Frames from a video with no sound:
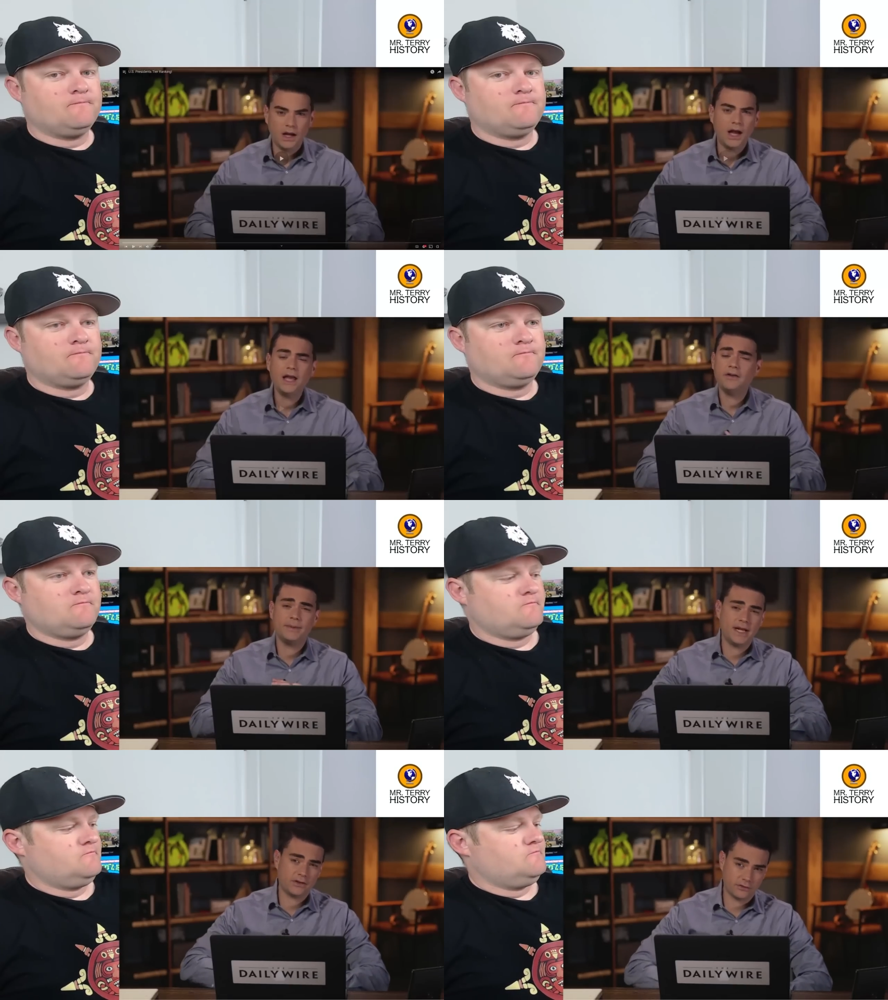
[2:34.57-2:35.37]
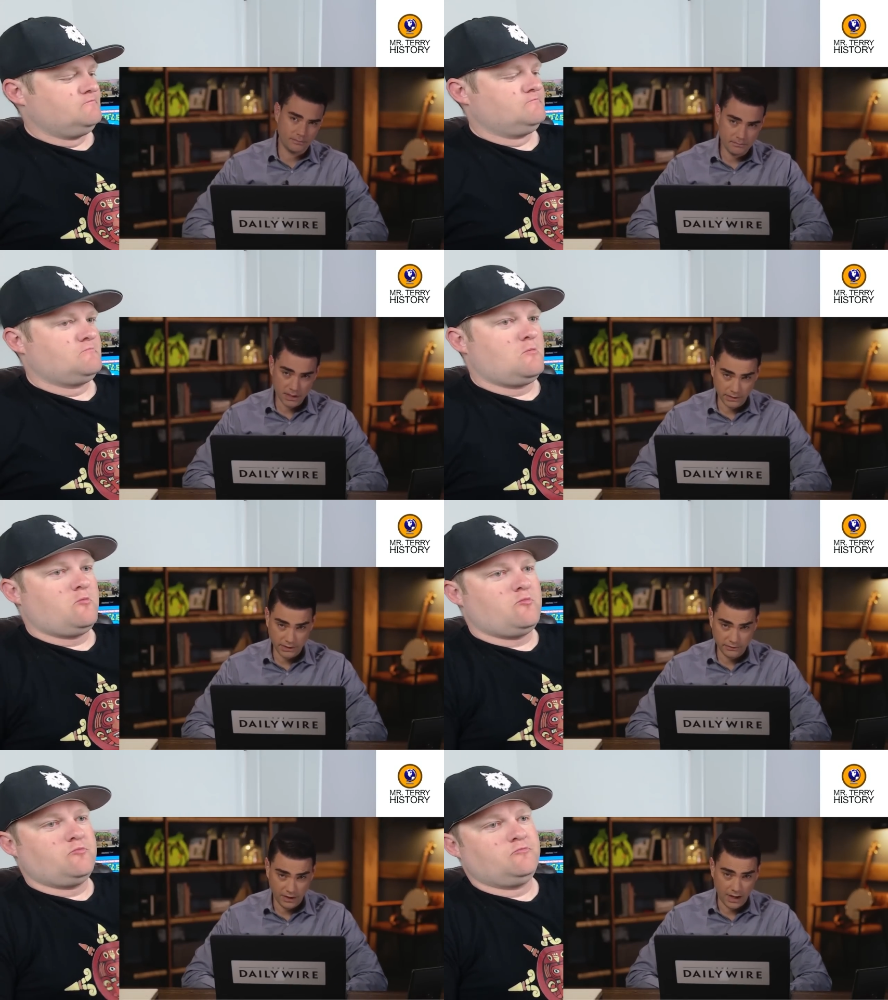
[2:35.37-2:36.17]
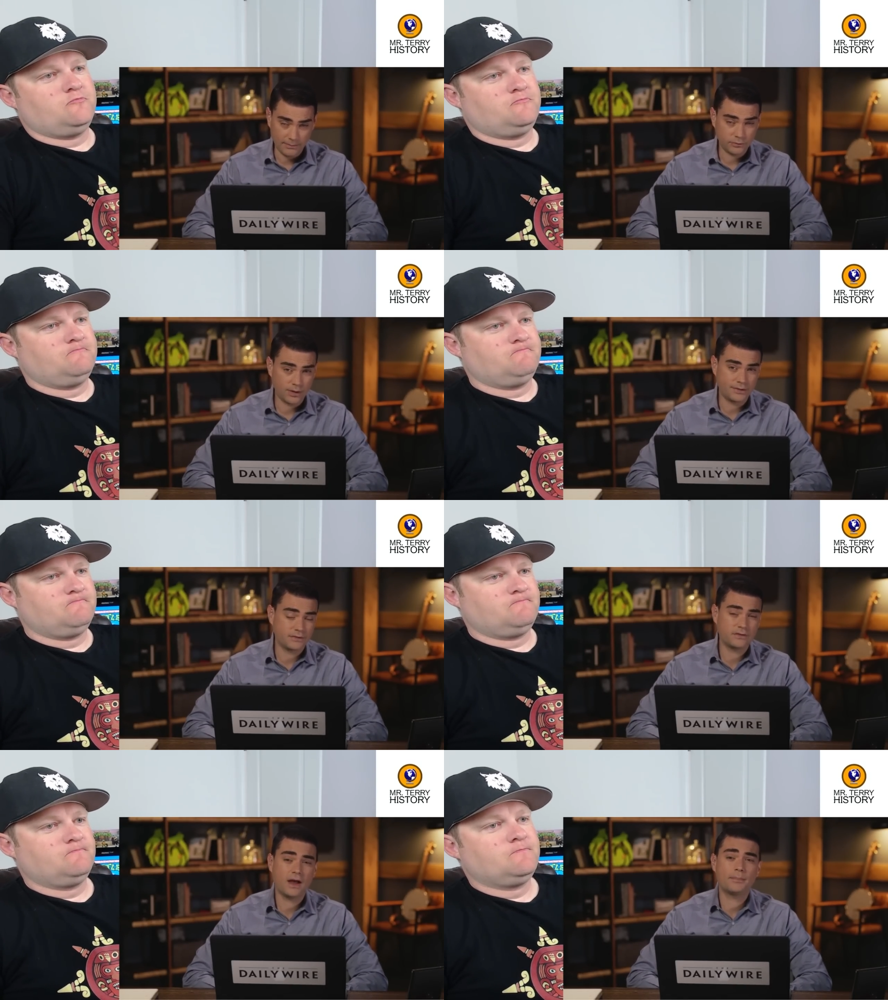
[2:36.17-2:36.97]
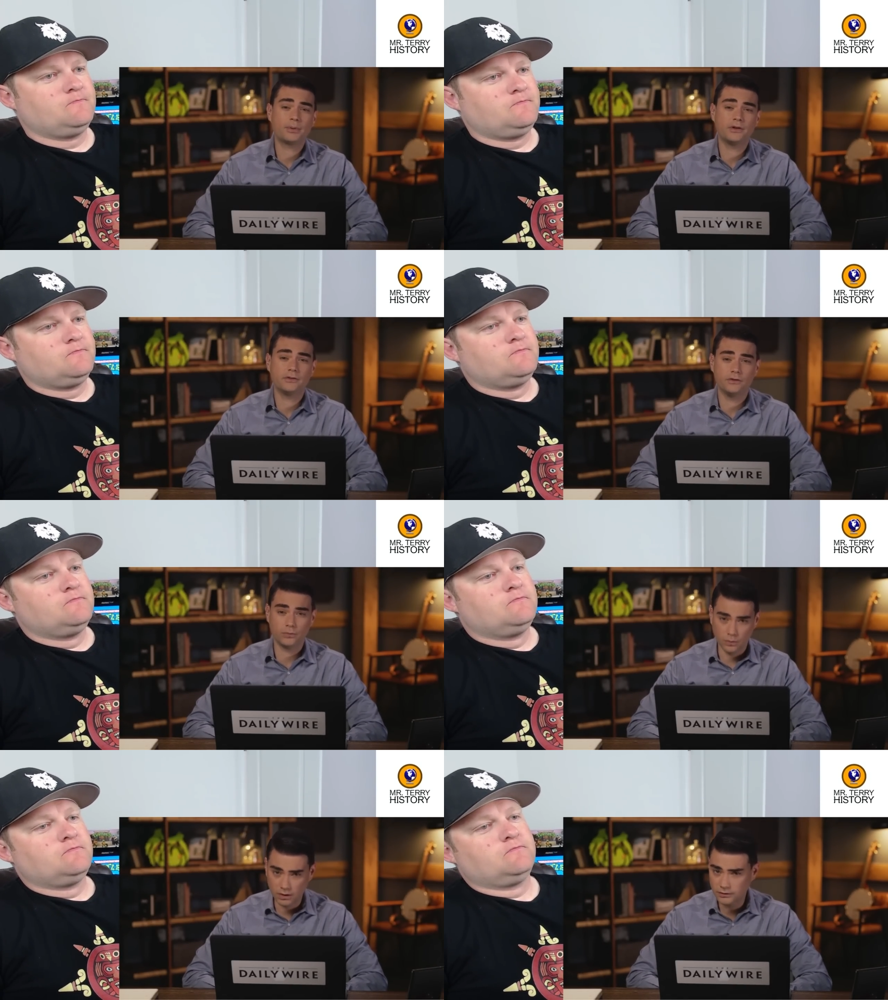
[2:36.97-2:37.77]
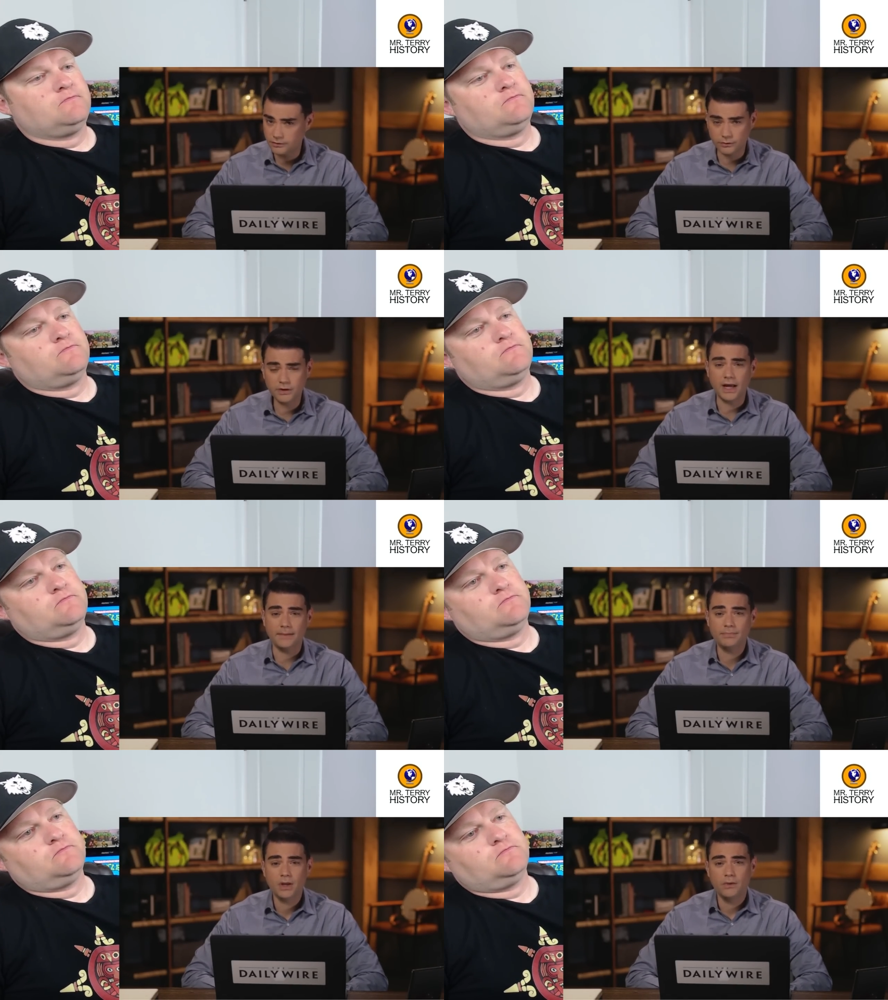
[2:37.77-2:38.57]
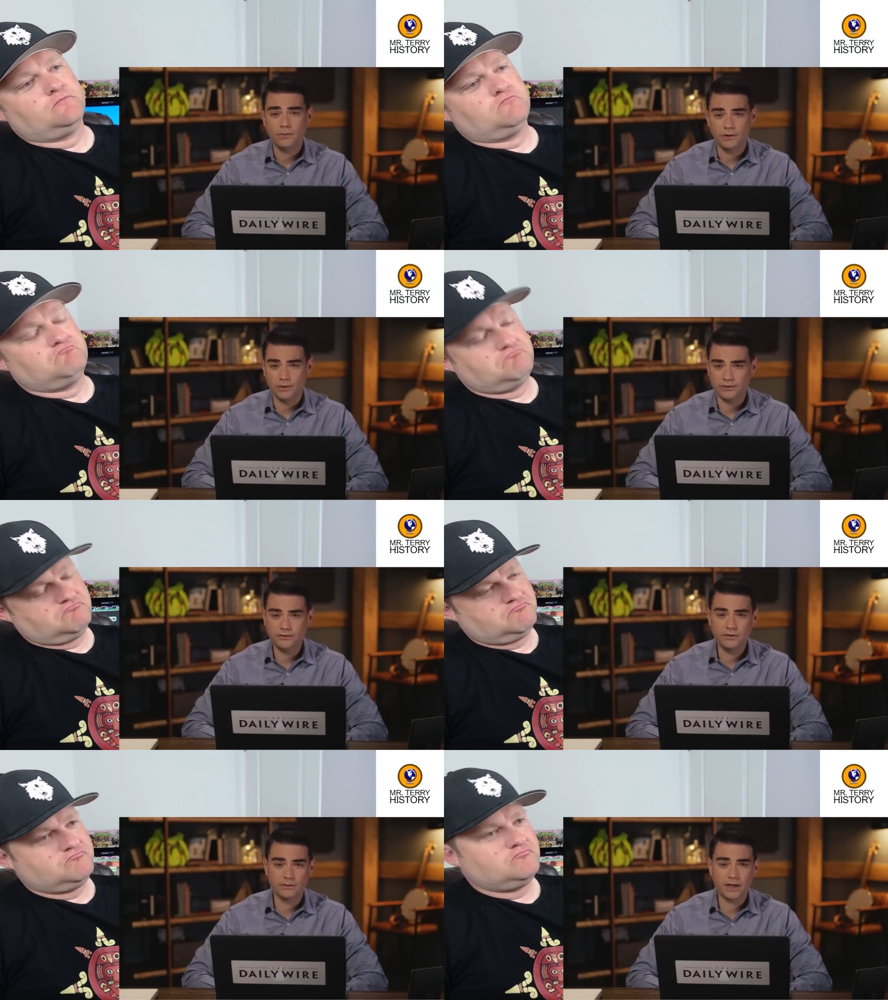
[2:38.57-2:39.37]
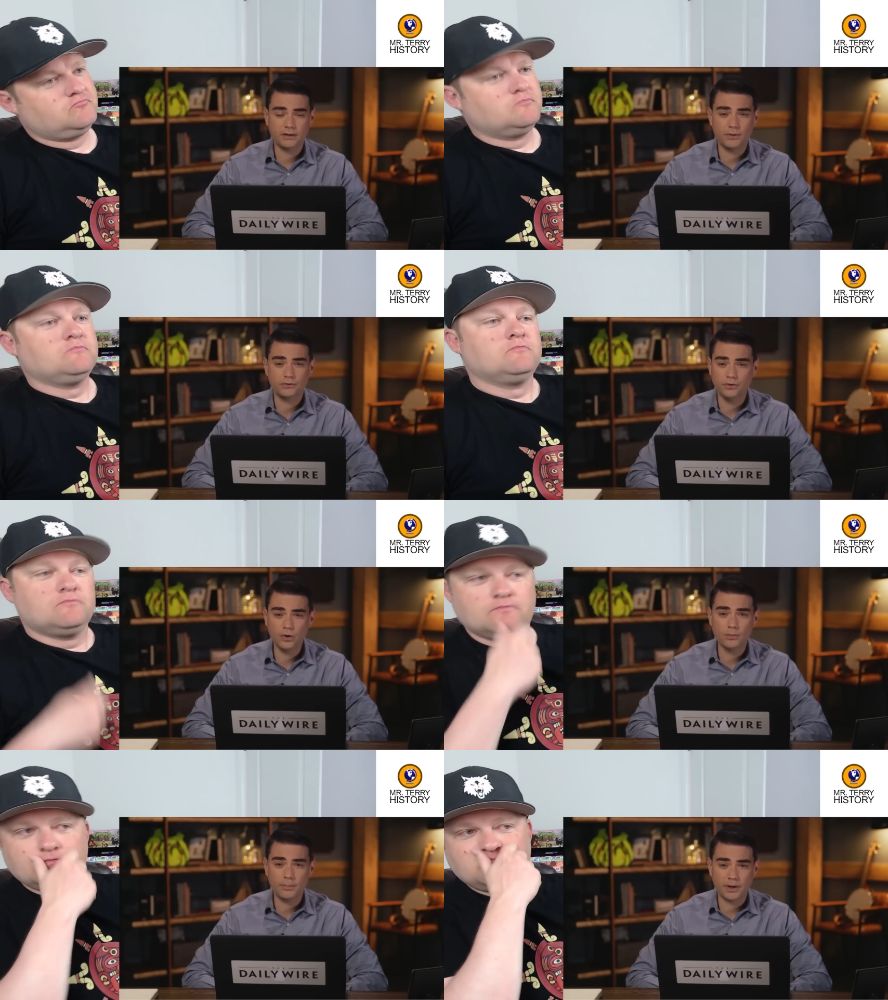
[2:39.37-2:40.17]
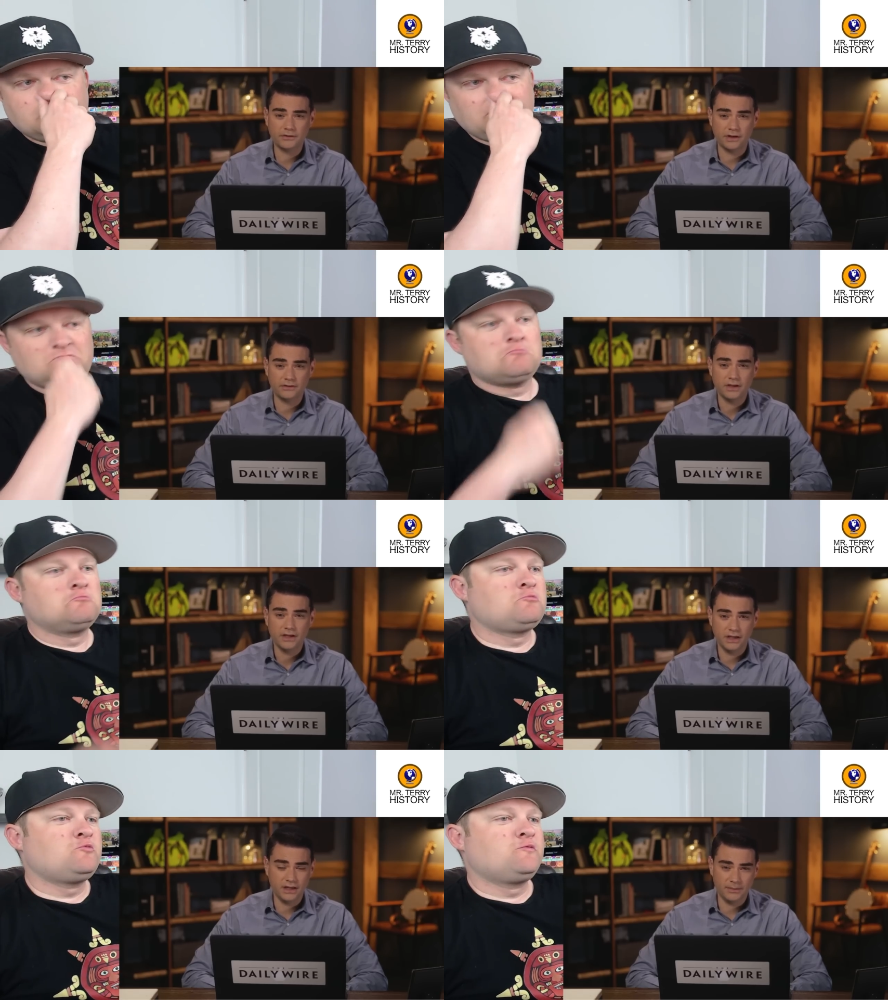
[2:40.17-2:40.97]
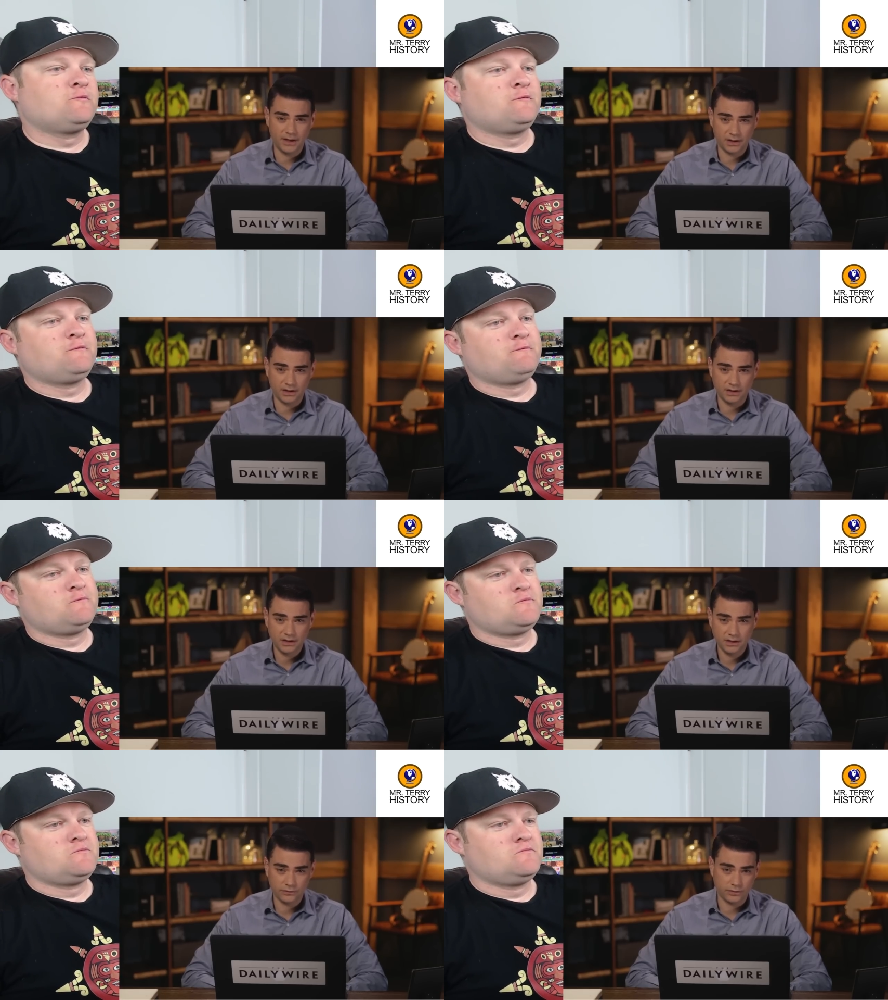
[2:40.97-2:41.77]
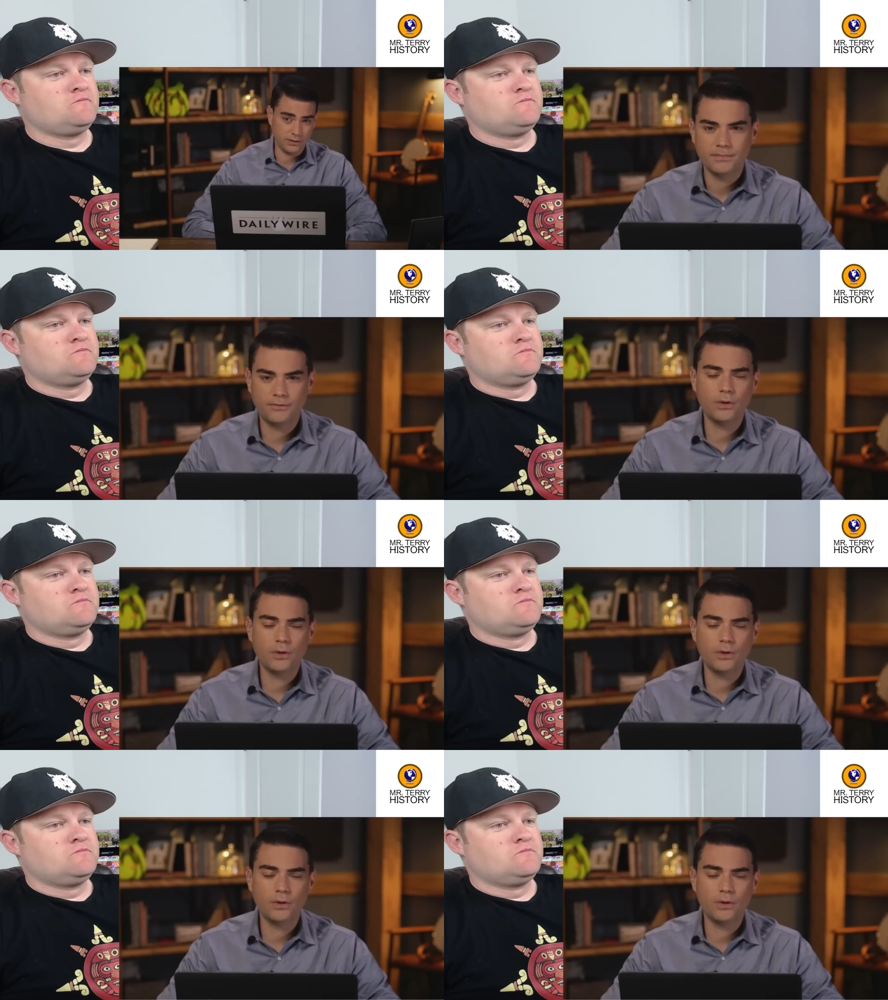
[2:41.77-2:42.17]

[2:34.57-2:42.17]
Speaker 1: I have been asked a million times who I think the top presidents were. So today, we're going to tier rank the most notable presidents in American history.